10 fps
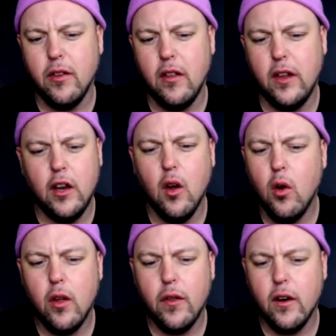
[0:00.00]
They
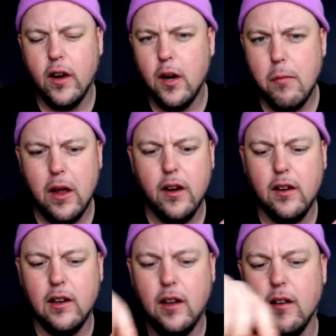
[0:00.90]
know that they're
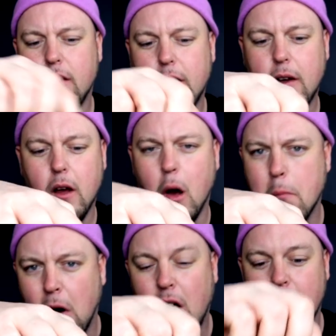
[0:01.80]
independently a
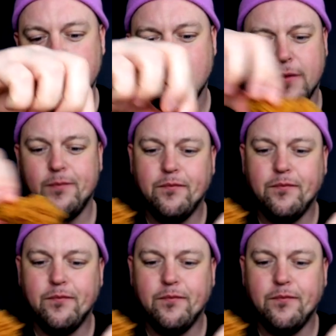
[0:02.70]
boss,